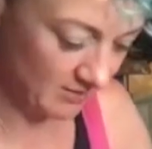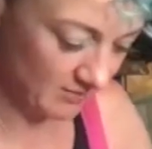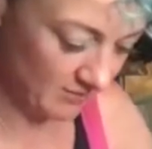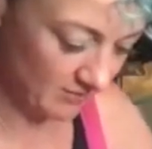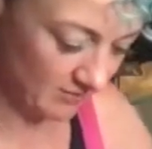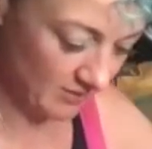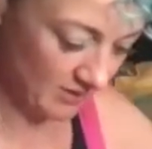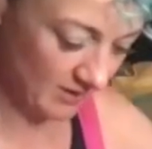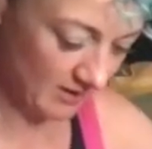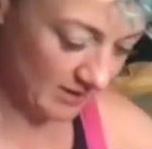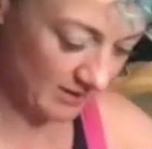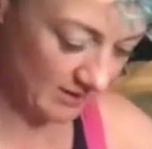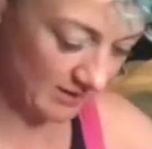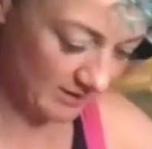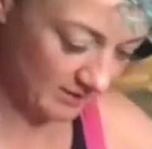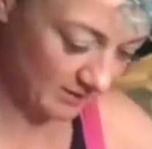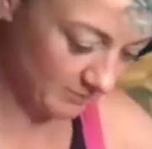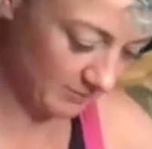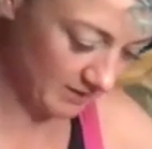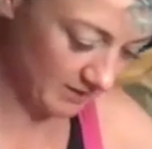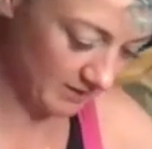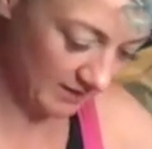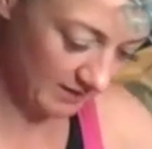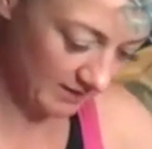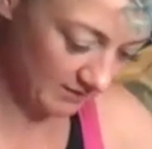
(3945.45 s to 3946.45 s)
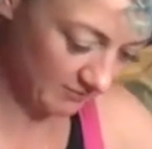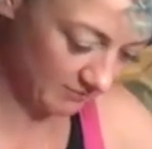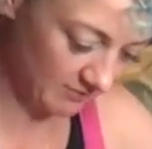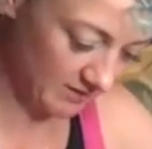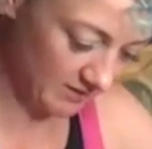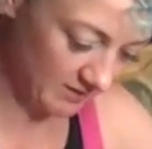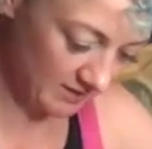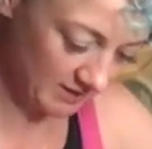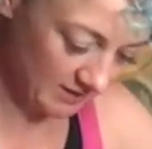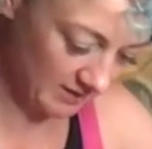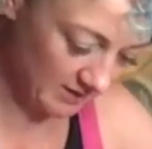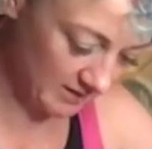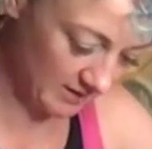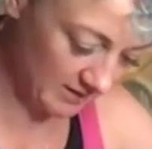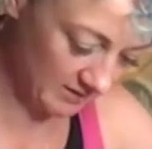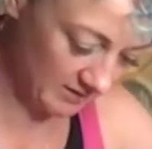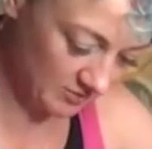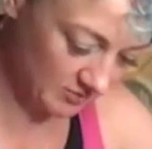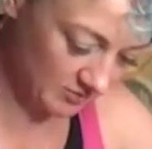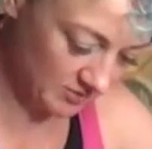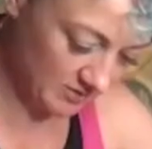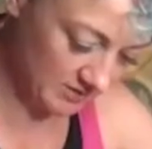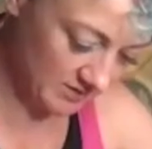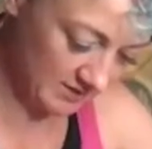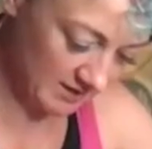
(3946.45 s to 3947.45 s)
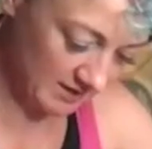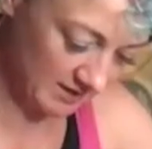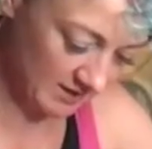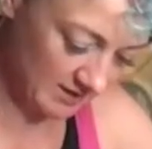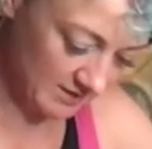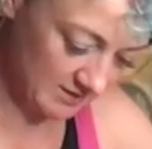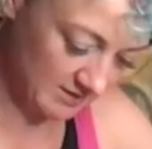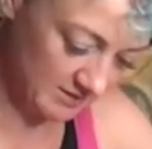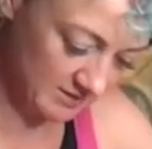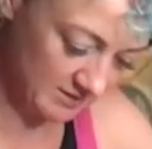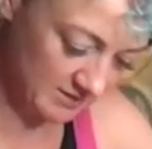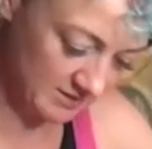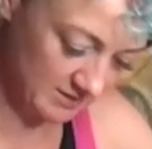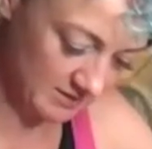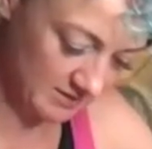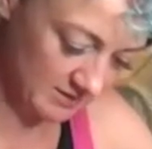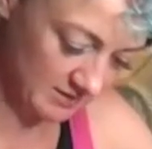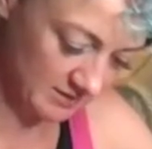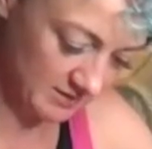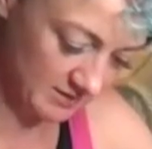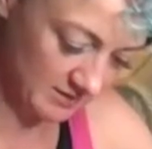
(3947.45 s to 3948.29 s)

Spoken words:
Right, now I'm going to get rid of that extra sand.